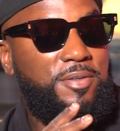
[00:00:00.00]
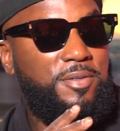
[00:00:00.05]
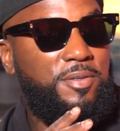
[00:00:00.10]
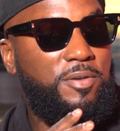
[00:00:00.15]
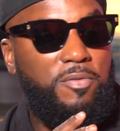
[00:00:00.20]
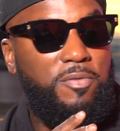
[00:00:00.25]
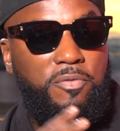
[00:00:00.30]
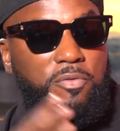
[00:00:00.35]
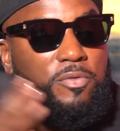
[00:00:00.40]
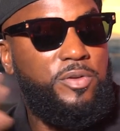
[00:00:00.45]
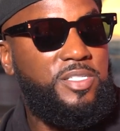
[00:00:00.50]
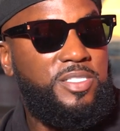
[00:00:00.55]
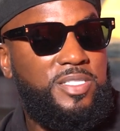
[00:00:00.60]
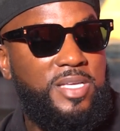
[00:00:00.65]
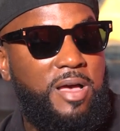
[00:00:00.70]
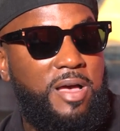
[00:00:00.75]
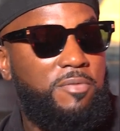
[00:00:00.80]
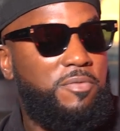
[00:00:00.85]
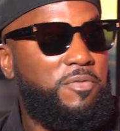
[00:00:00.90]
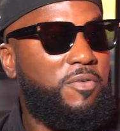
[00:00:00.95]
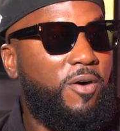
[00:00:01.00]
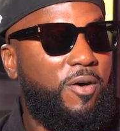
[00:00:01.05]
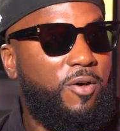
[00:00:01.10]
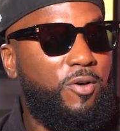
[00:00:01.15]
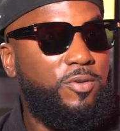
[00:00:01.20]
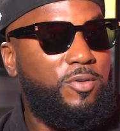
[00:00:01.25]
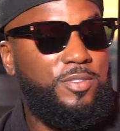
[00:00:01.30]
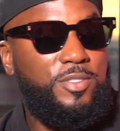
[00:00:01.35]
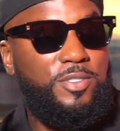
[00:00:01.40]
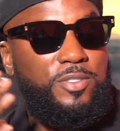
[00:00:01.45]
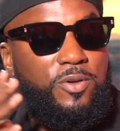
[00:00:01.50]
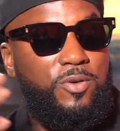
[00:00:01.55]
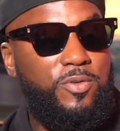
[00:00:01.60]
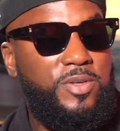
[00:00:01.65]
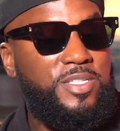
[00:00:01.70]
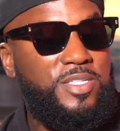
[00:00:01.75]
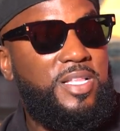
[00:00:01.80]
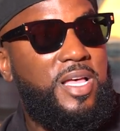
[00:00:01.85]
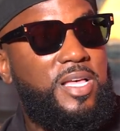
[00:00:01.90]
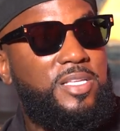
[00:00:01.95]
you know, freaks out, falls. You know,
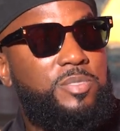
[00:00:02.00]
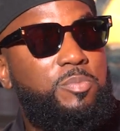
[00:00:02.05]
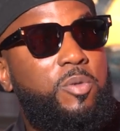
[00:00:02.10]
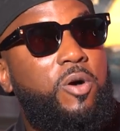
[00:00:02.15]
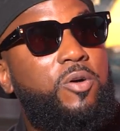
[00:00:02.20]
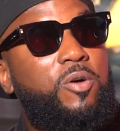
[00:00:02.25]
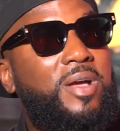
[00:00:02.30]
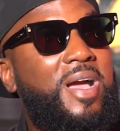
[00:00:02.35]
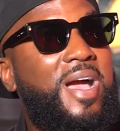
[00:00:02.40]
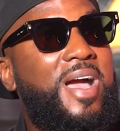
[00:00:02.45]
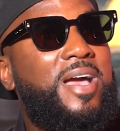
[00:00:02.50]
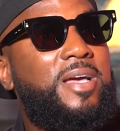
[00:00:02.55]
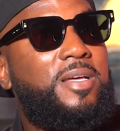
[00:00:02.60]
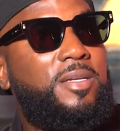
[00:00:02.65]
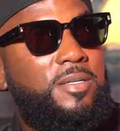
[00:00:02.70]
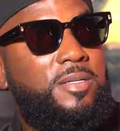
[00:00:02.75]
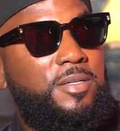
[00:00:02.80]
he's not a small guy.